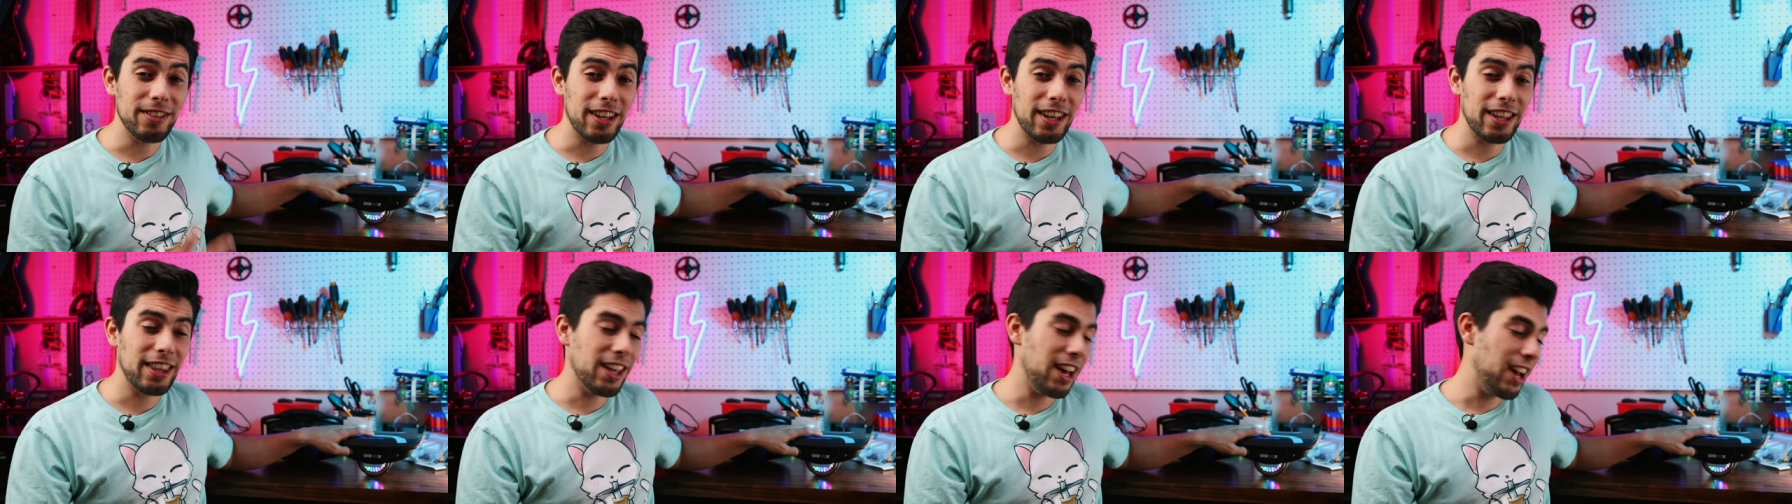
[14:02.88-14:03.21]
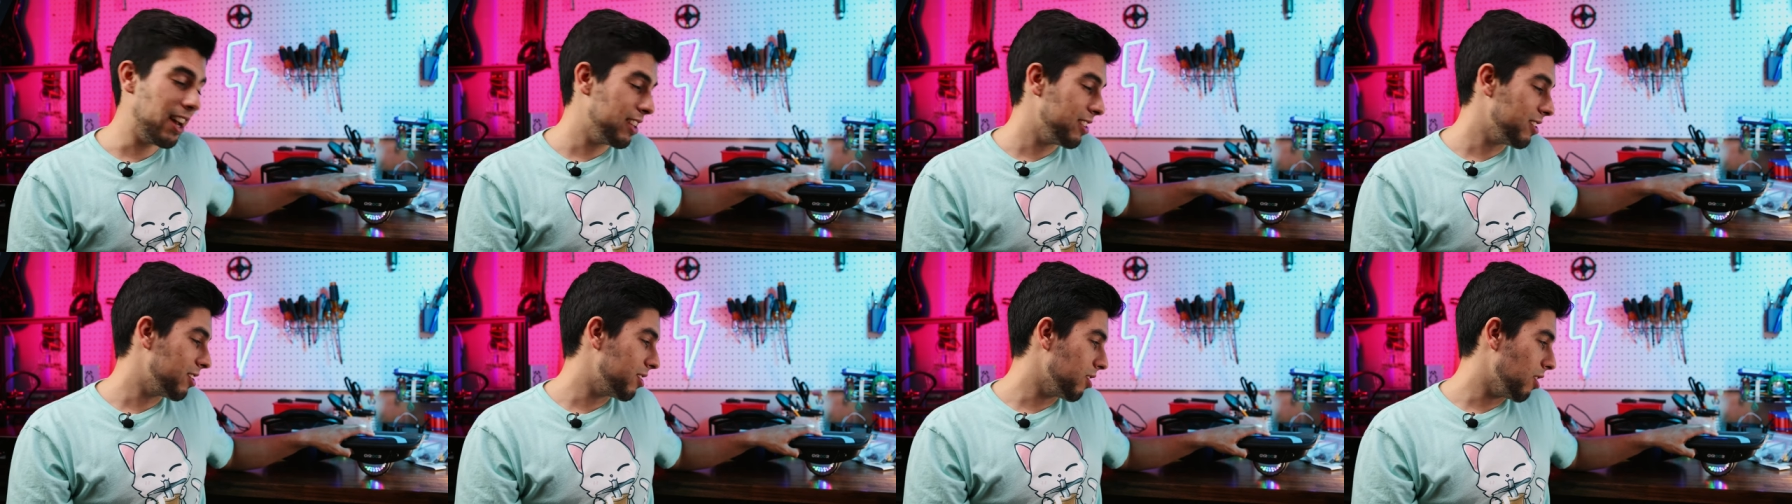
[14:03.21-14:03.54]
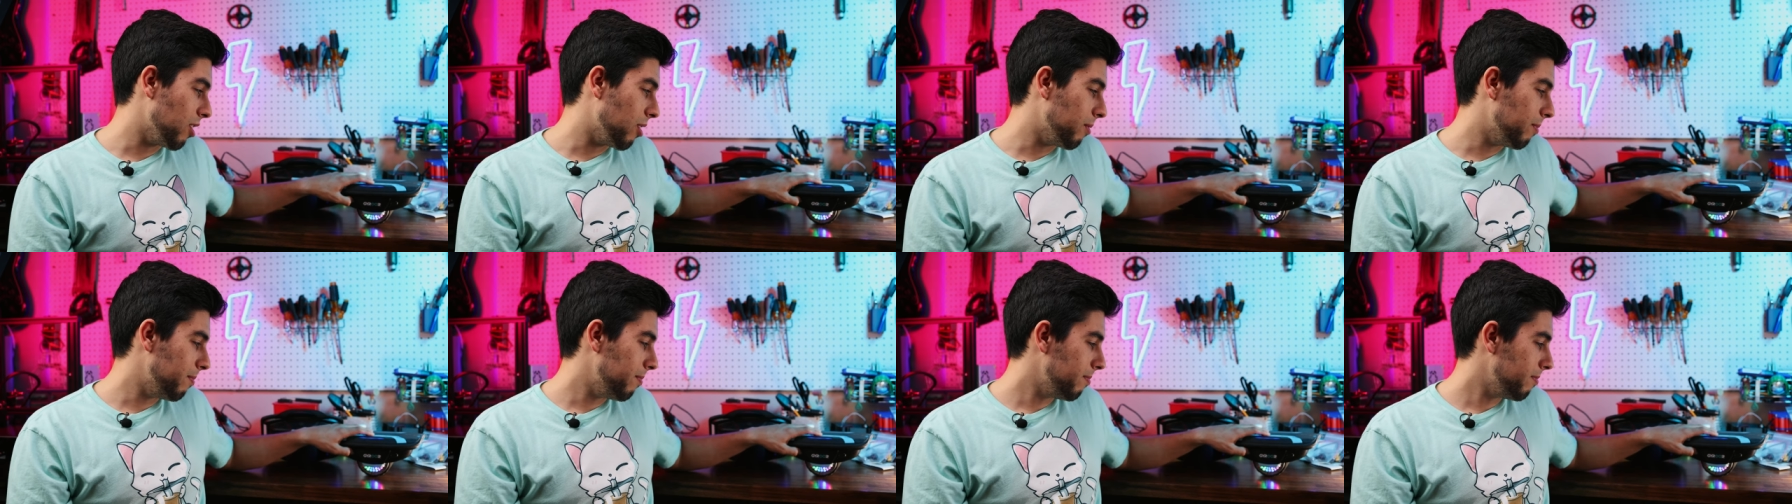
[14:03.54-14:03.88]
like that.
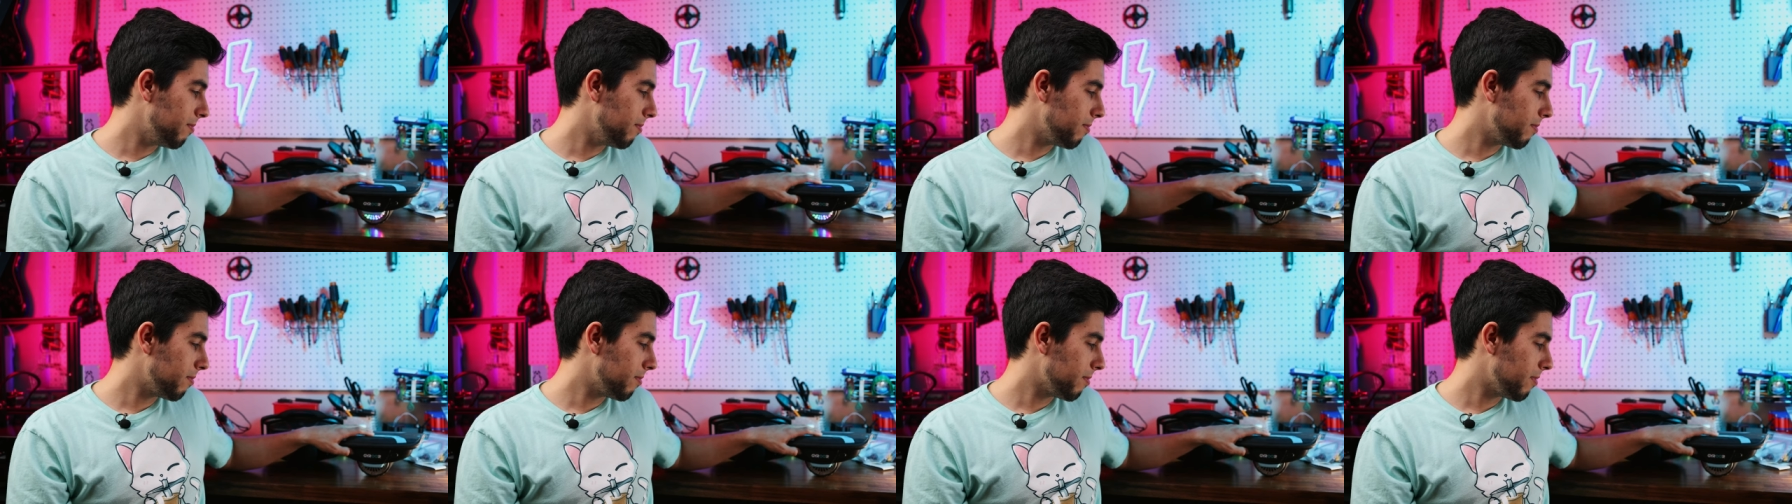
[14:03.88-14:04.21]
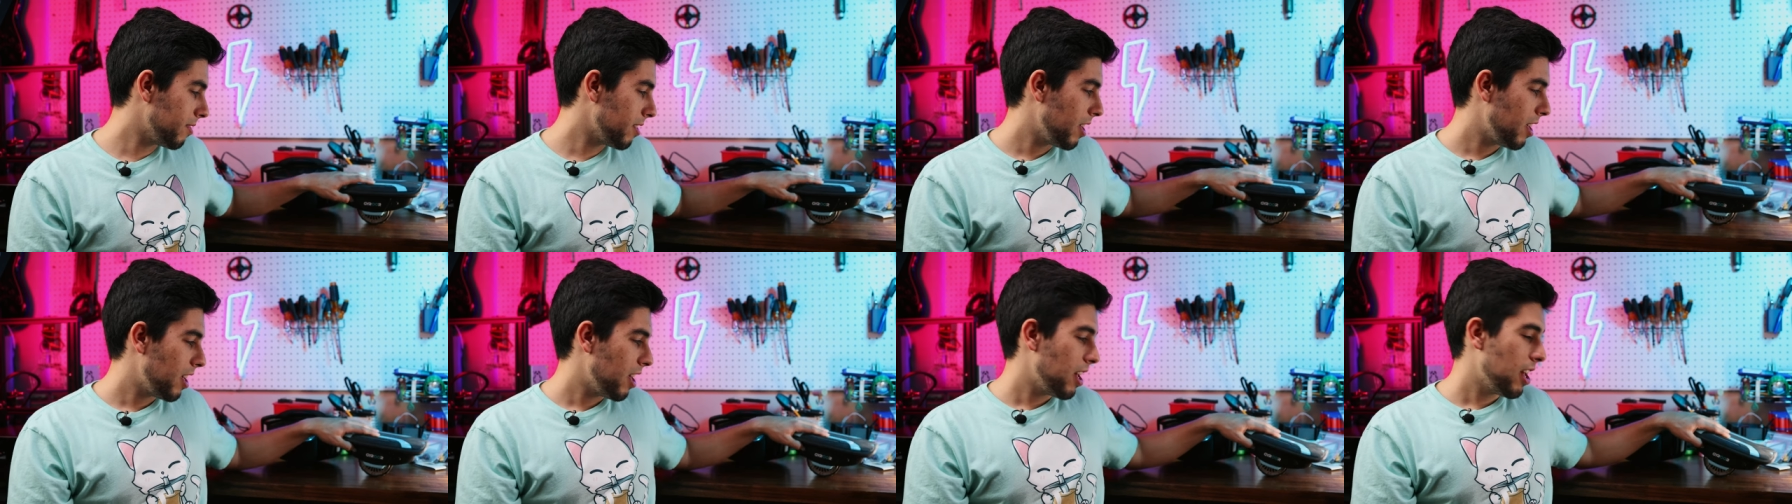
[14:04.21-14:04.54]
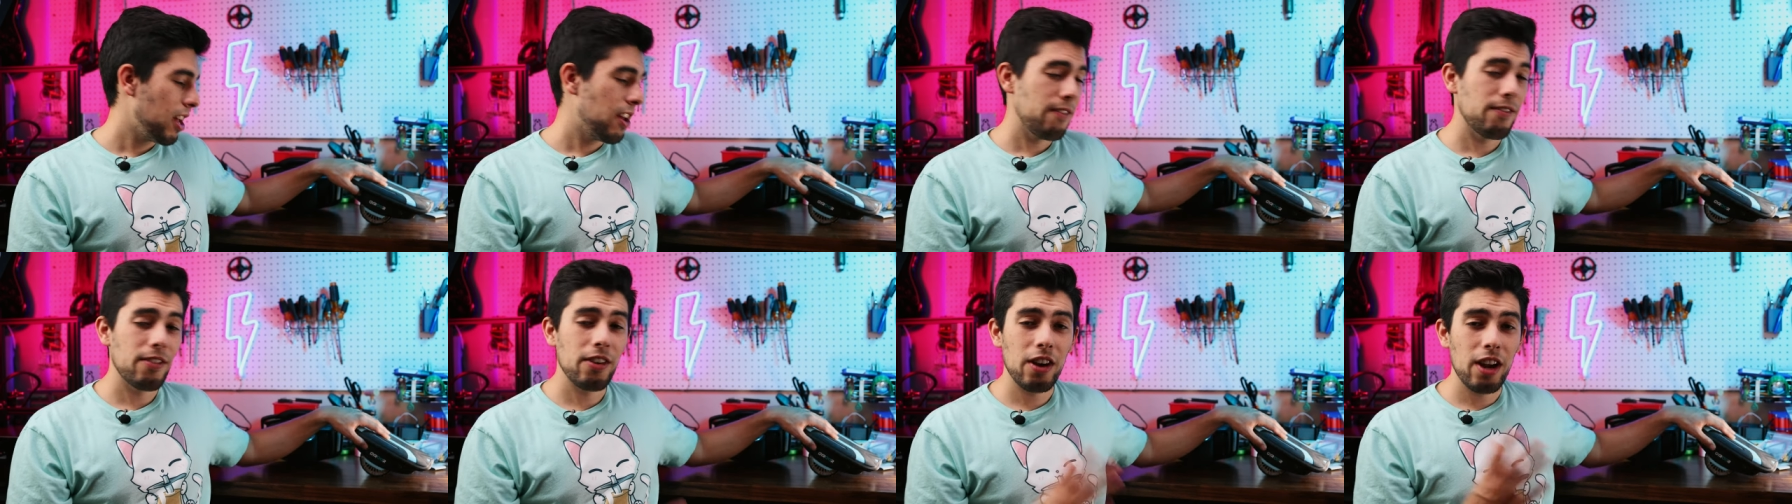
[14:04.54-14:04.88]
So
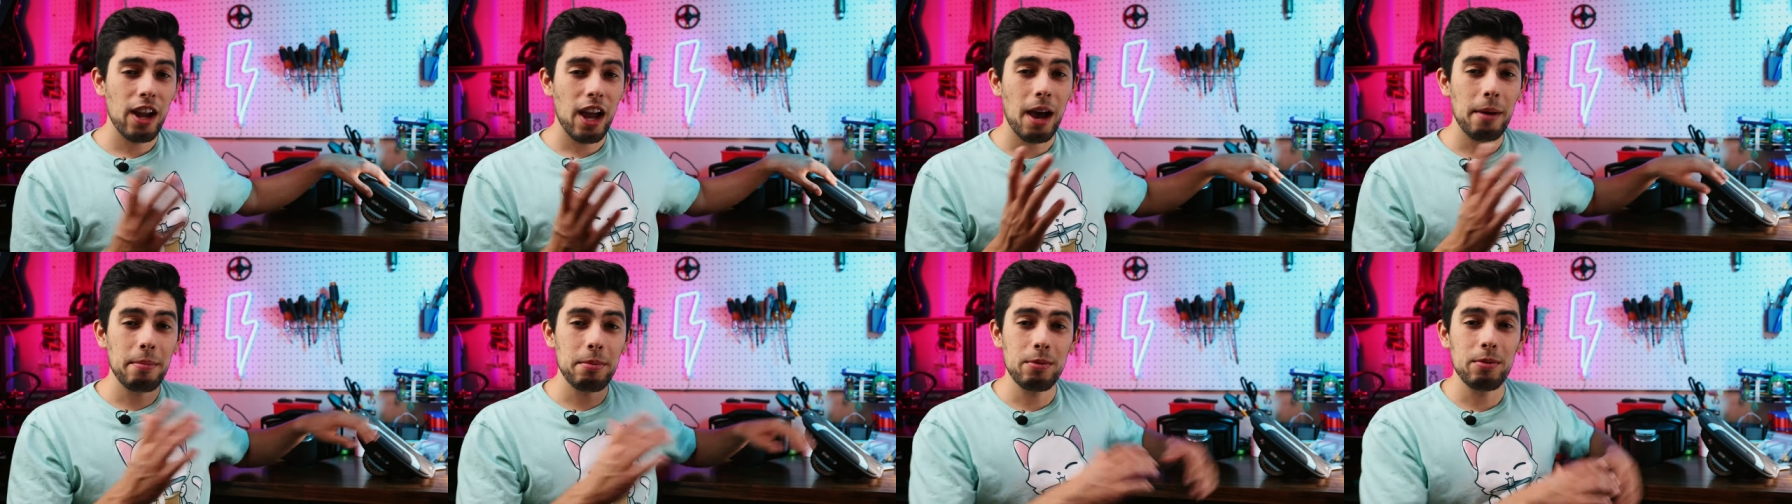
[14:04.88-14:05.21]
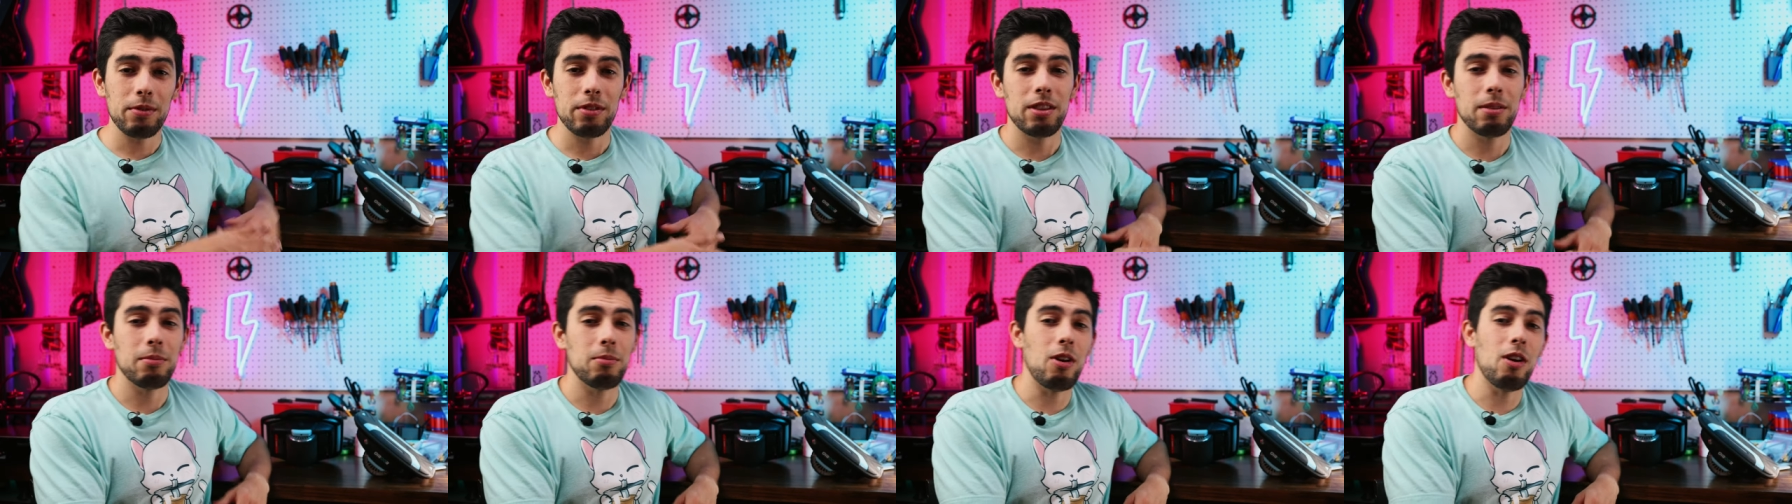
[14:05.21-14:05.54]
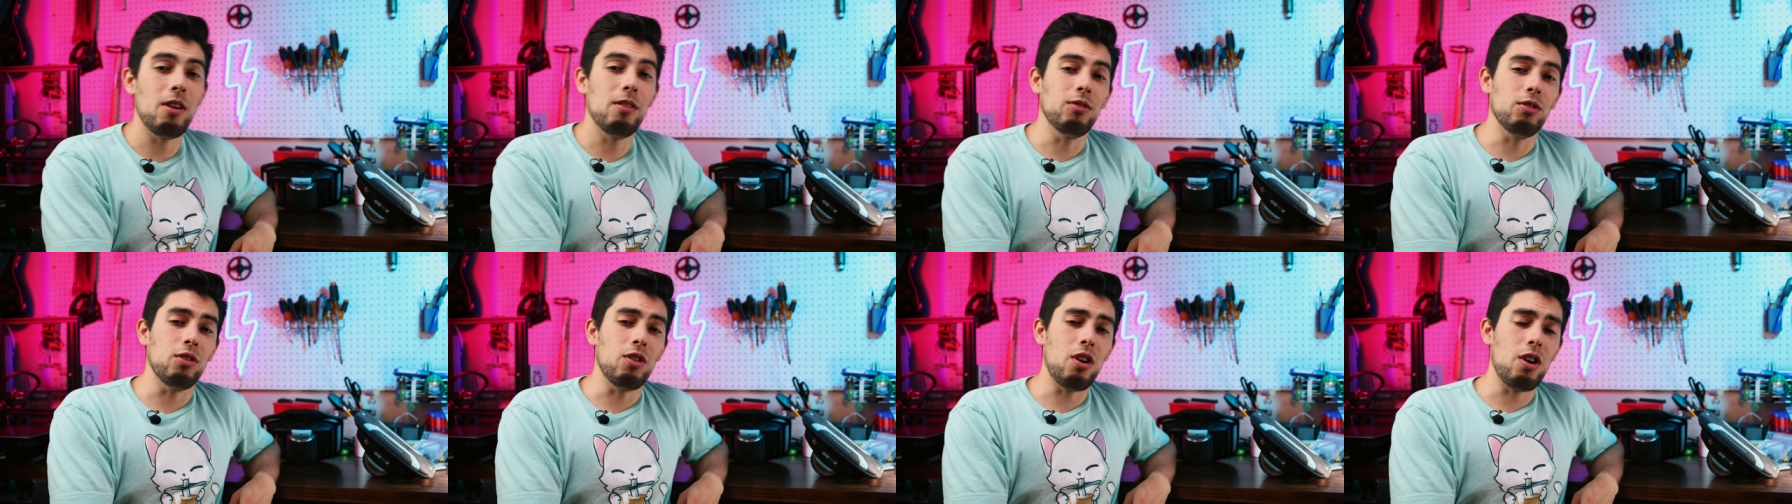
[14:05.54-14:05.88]
very happy with them
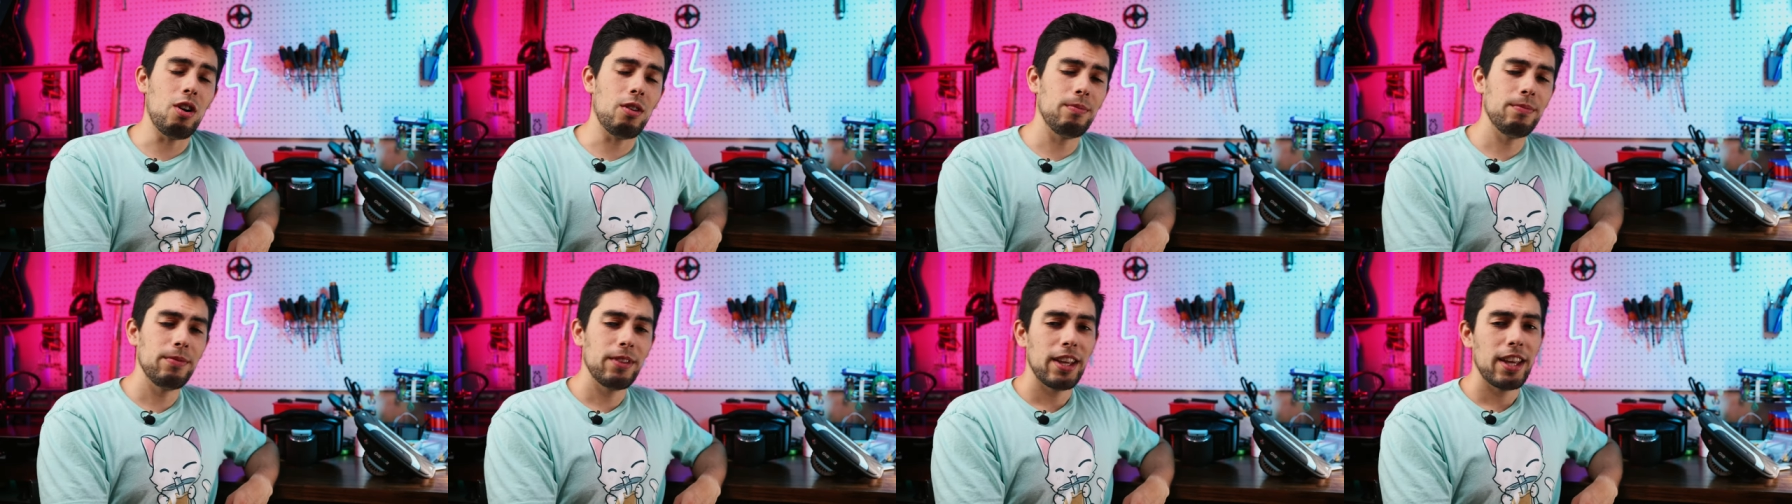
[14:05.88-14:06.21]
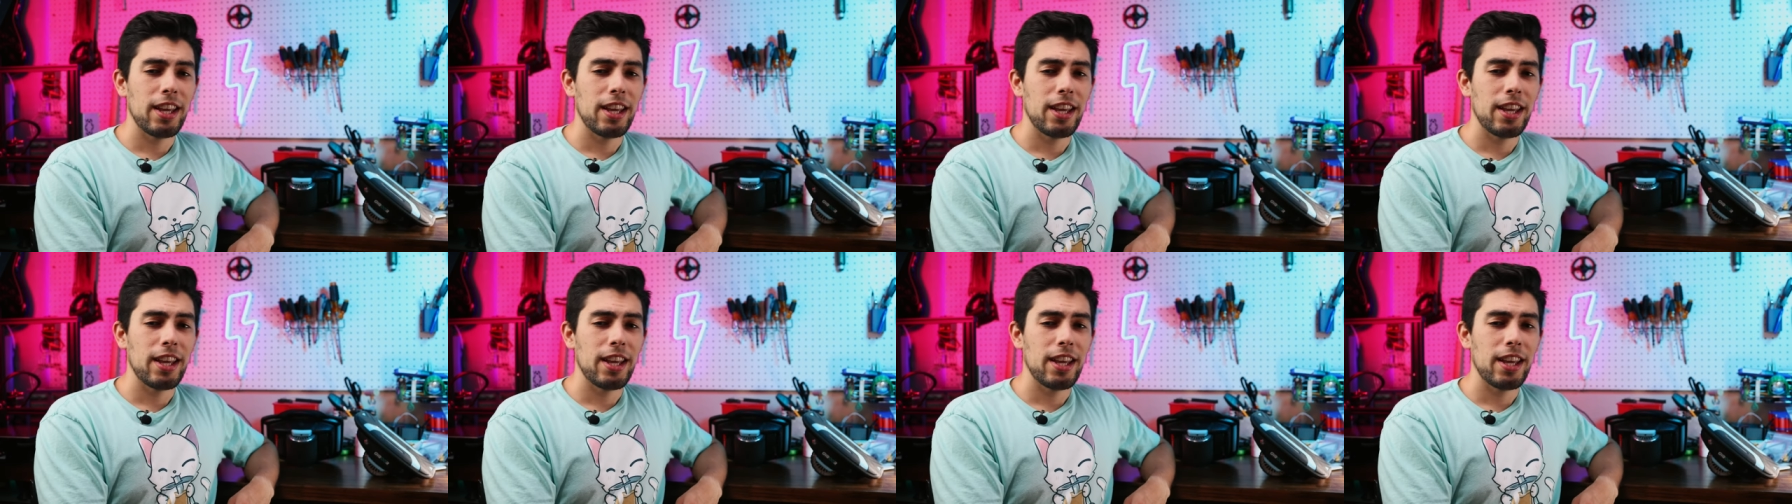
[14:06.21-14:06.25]
overall,